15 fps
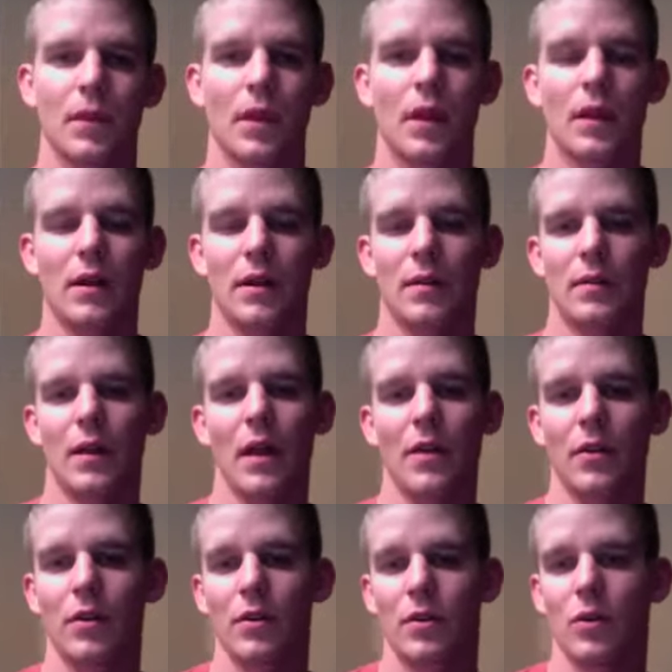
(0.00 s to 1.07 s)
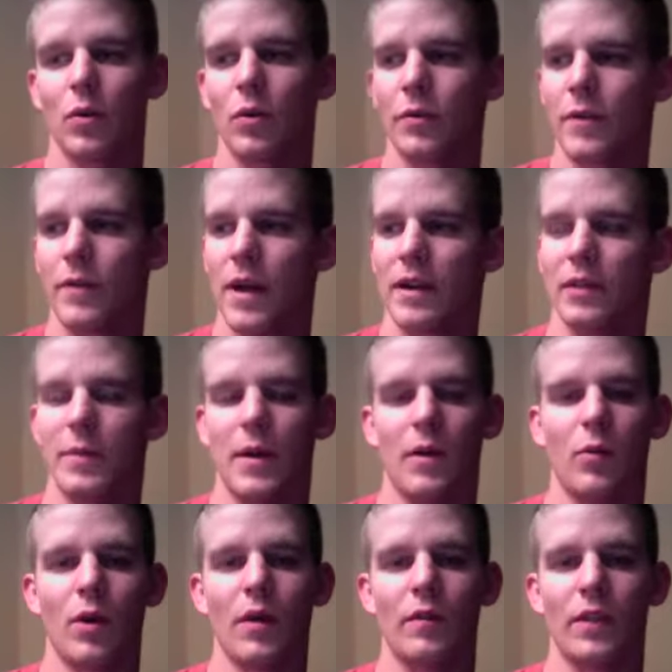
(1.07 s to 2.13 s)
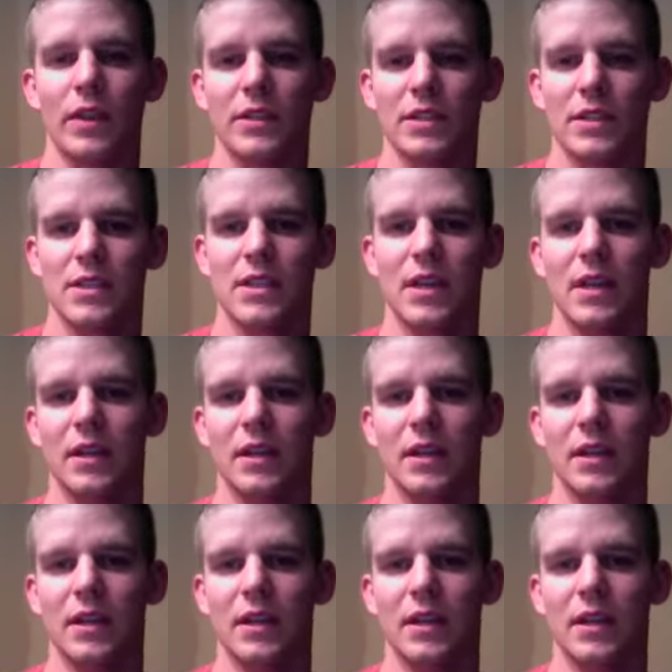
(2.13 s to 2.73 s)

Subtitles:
Another cool fact about wavelengths is that